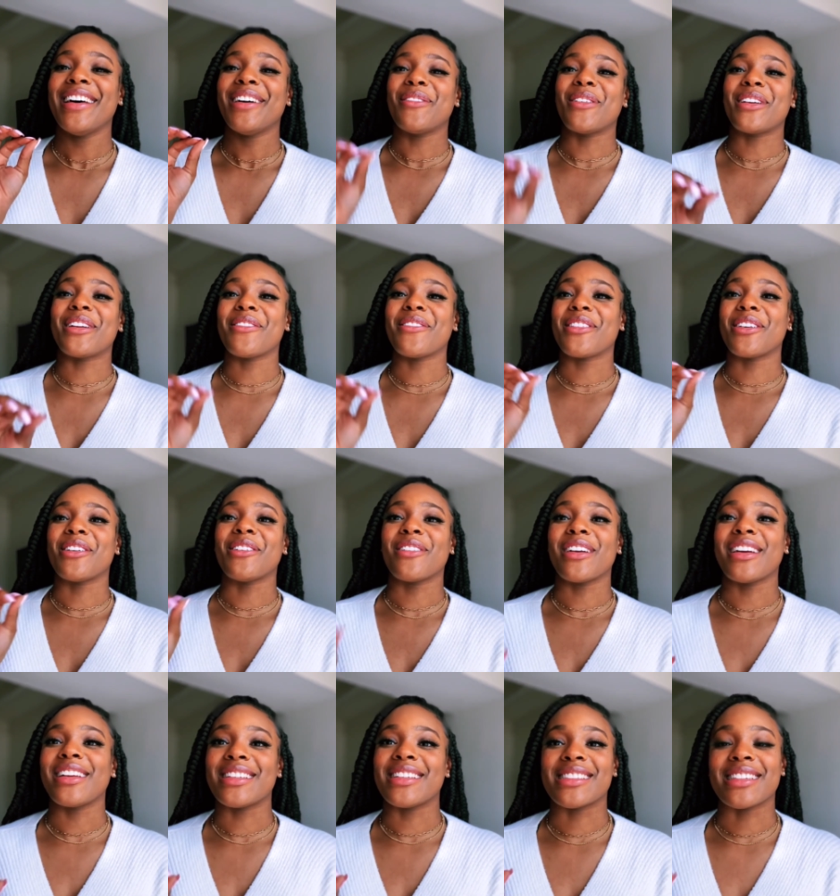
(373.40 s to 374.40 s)
one of the
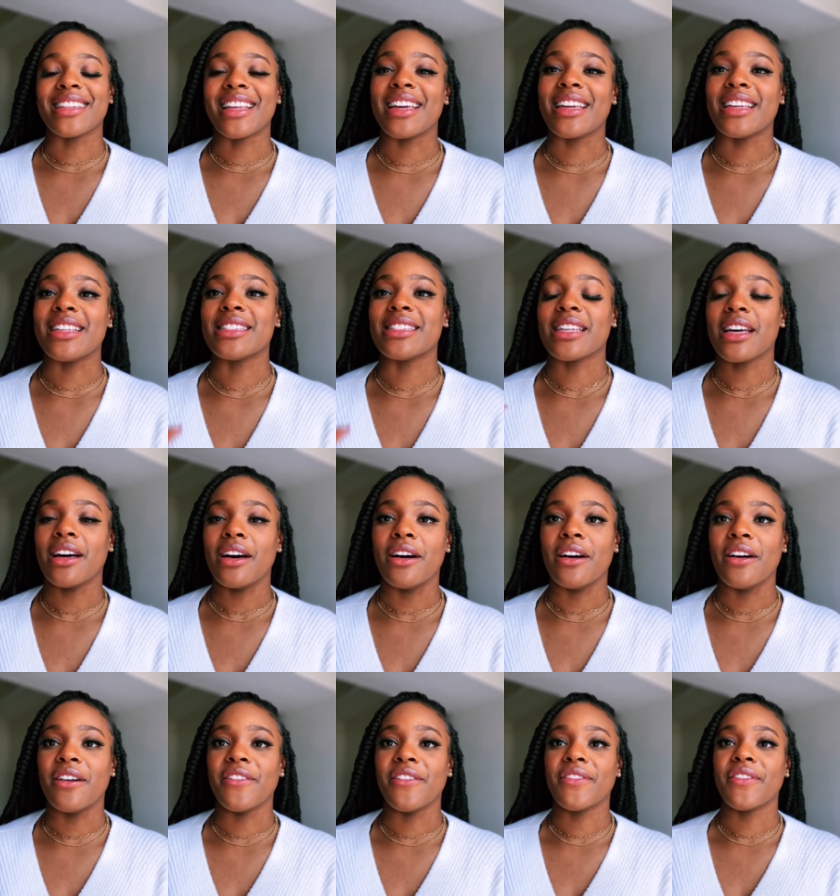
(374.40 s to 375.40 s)
greatest lanes
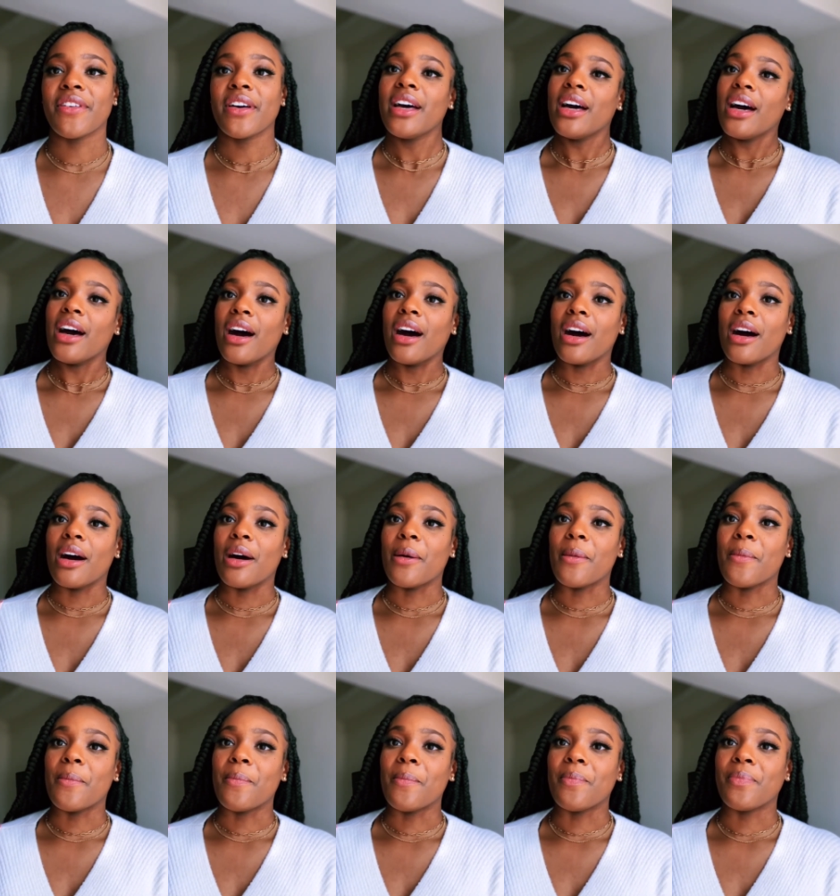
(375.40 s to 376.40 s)
of
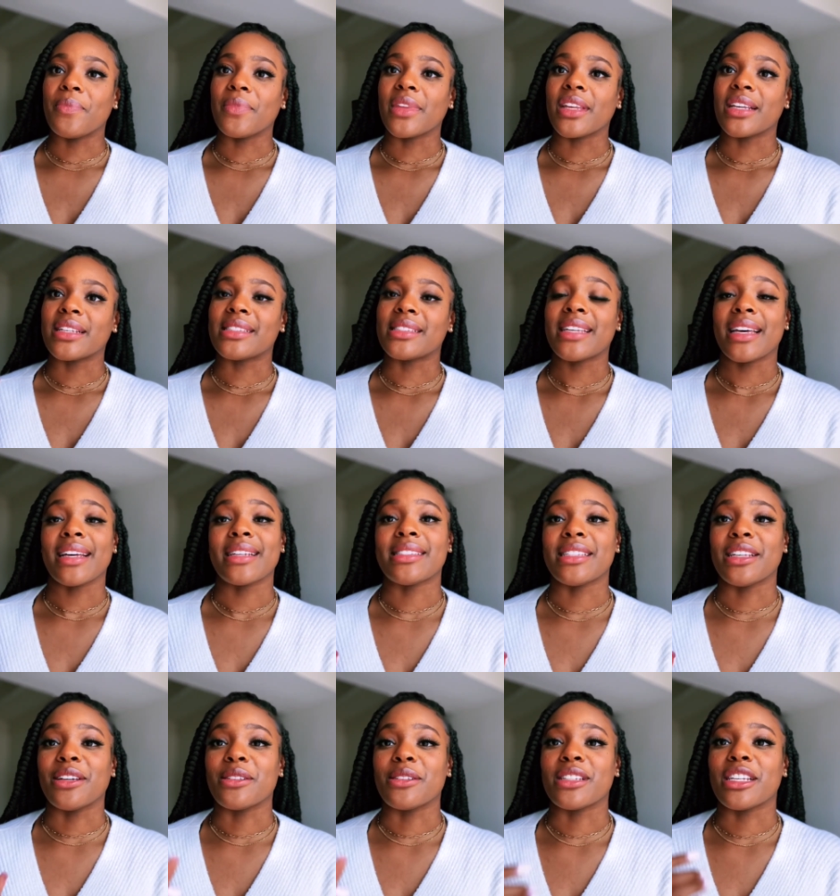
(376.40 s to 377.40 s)
um, tech
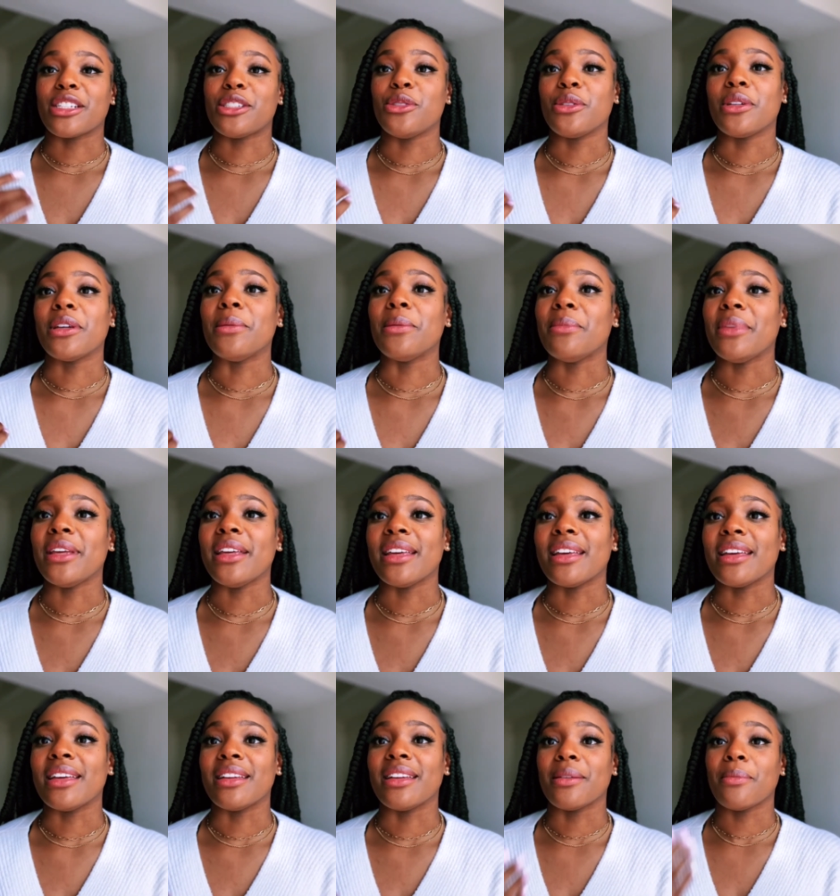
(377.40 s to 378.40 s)
sales that you can be
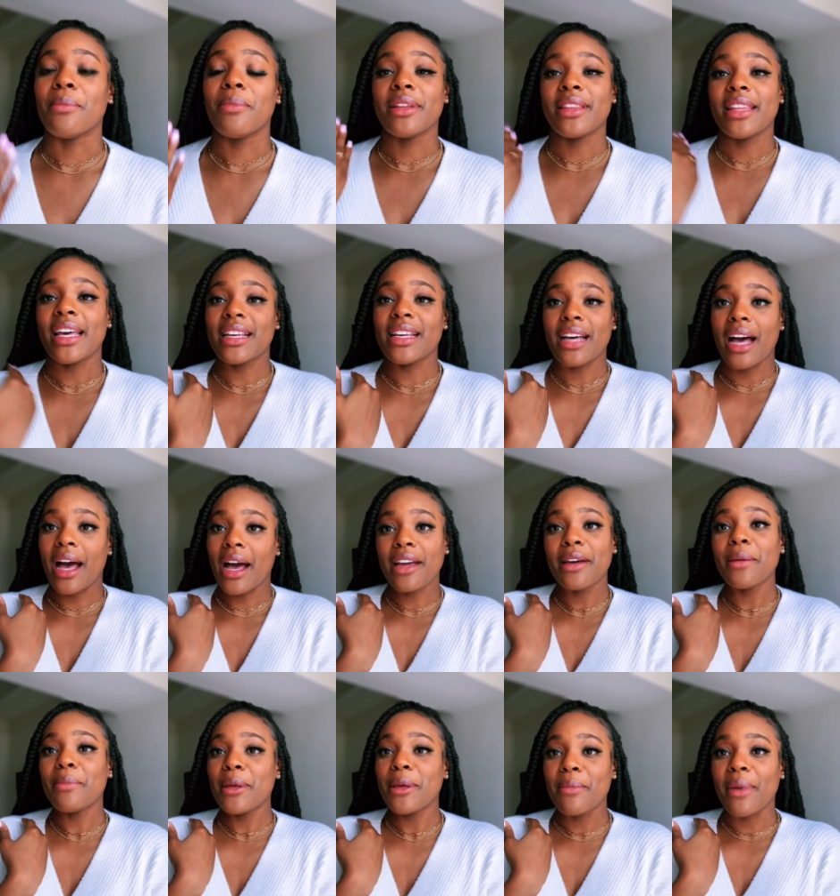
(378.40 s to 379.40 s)
in. But that I
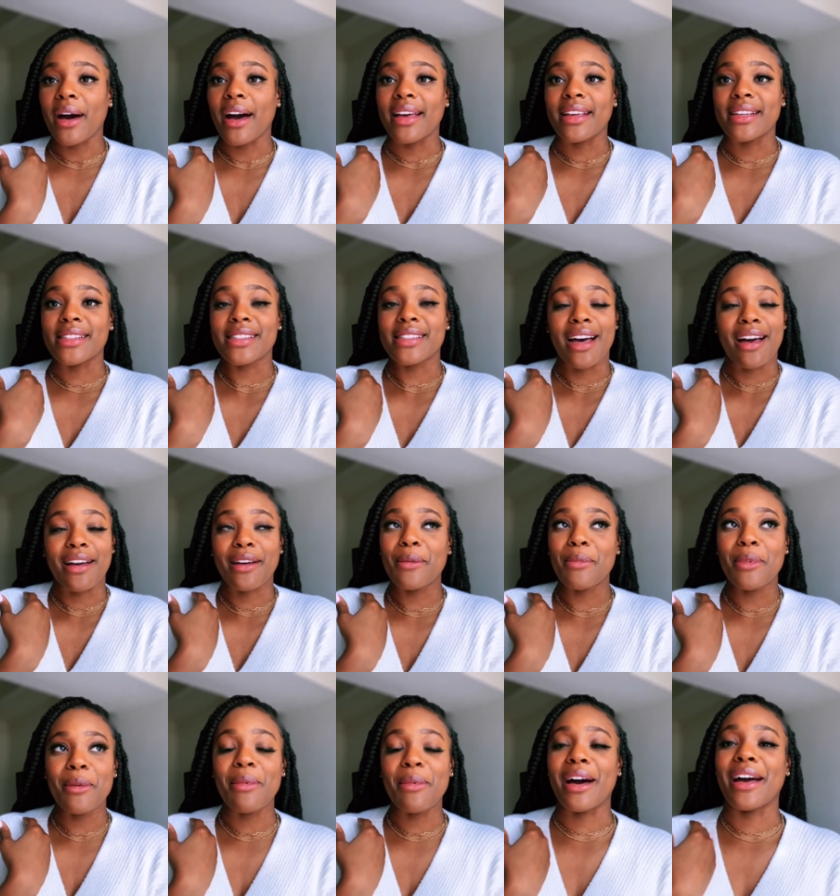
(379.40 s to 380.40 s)
could be biased, I could
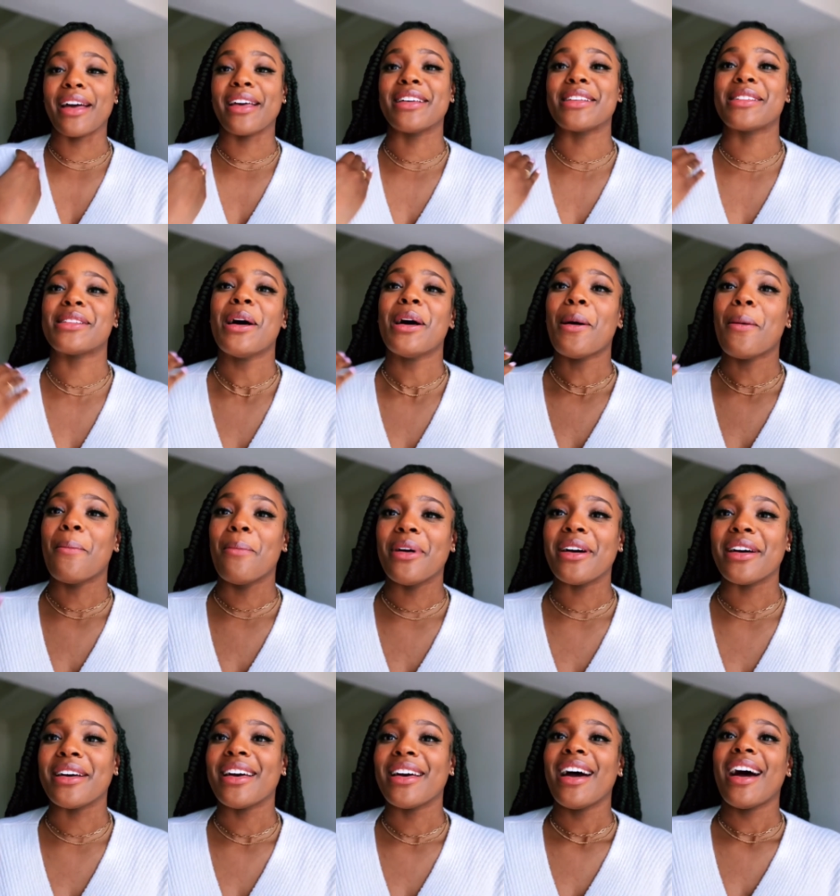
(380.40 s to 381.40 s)
be biased,
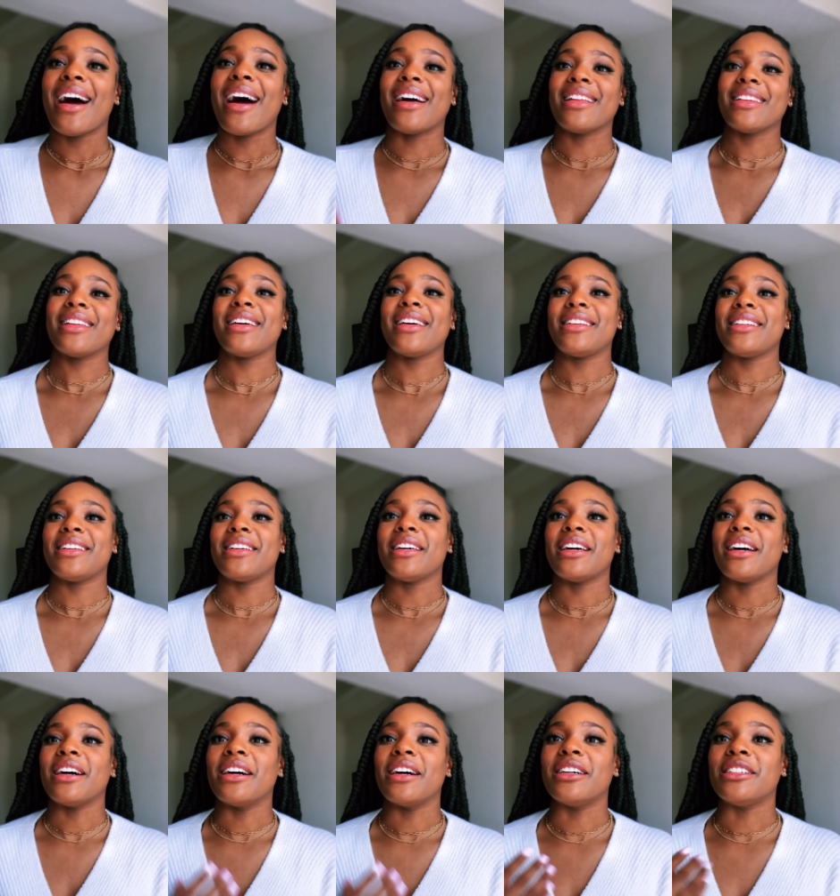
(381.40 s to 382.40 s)
but I landed
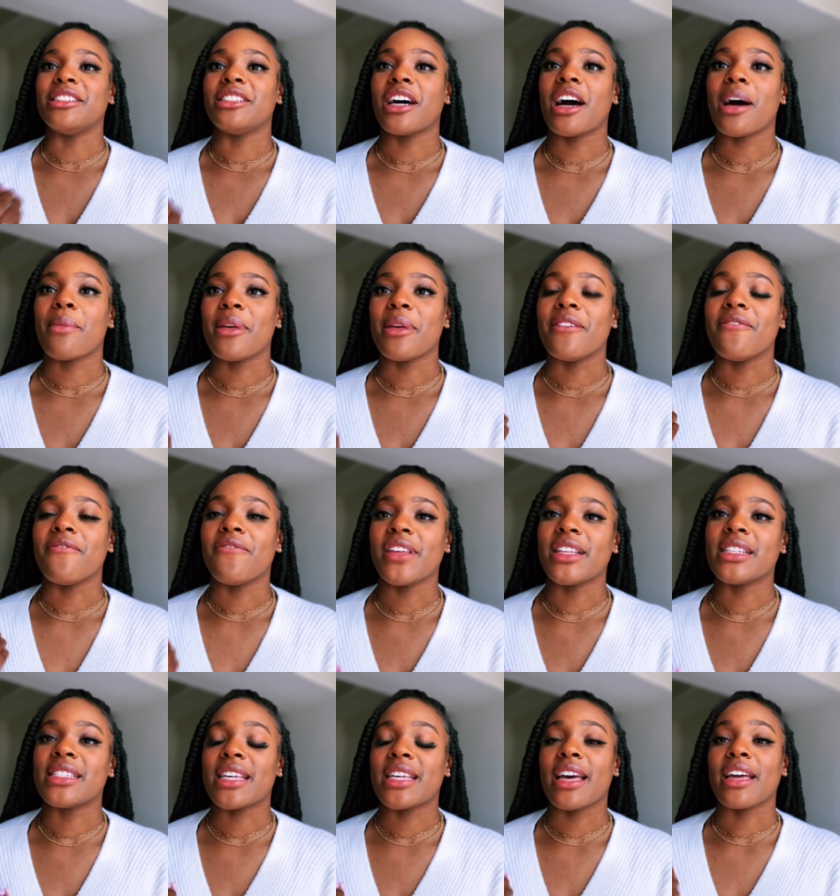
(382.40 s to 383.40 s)
a job in
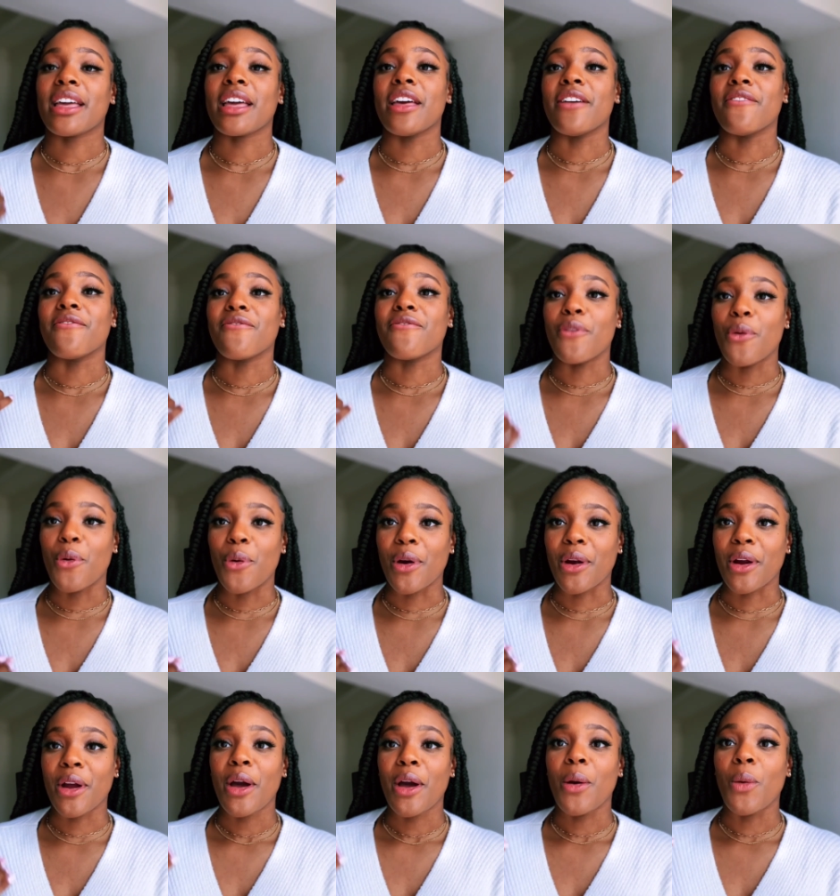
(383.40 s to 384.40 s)
FinTech in
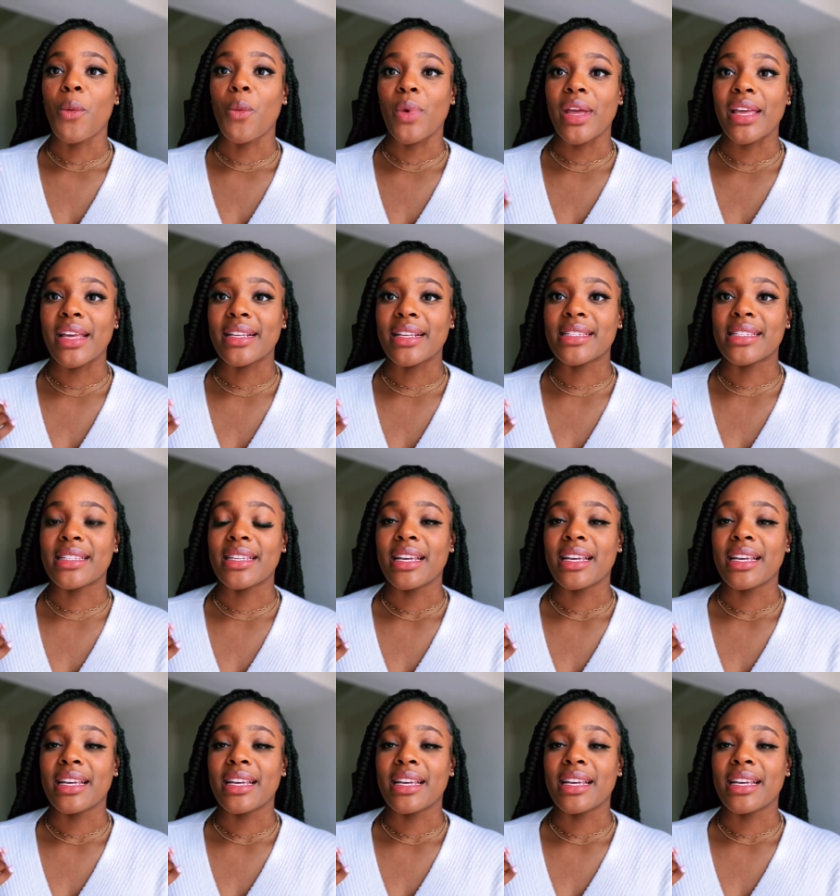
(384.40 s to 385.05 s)
four weeks.